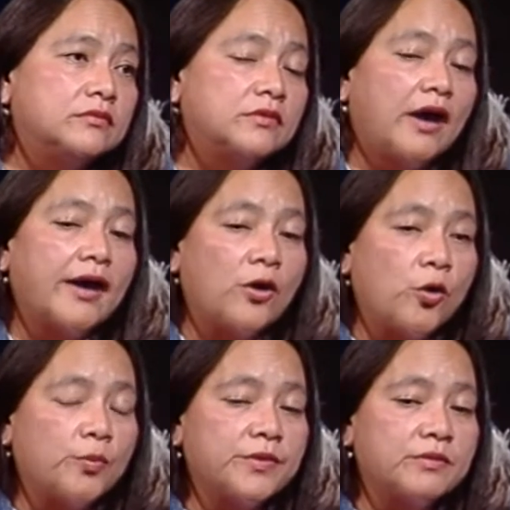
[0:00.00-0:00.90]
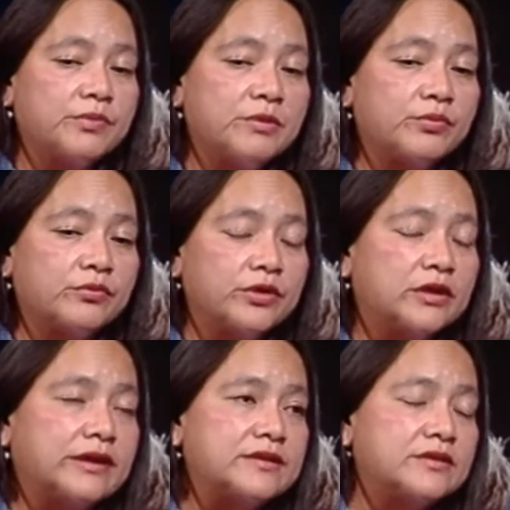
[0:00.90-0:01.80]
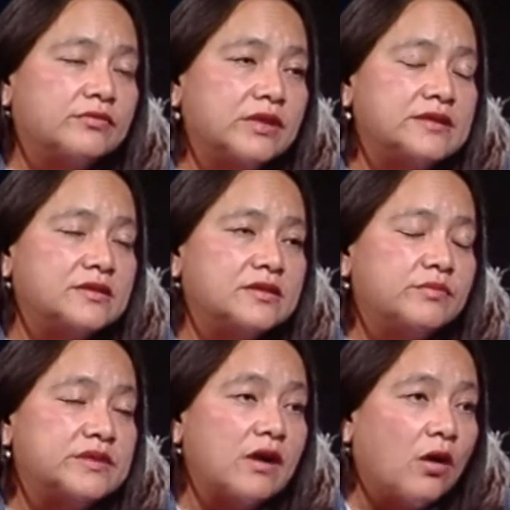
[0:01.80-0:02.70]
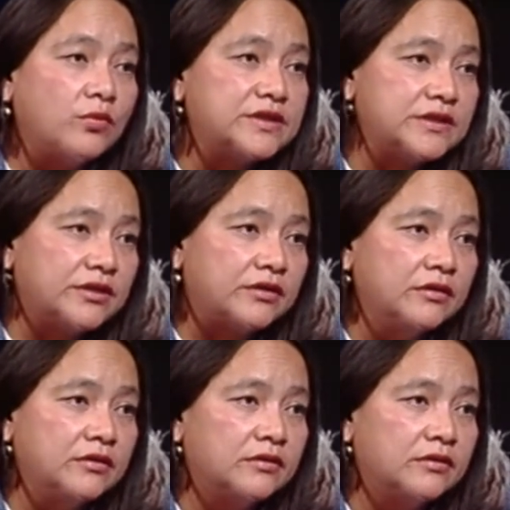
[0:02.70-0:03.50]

I hope that people realize that racism is always here,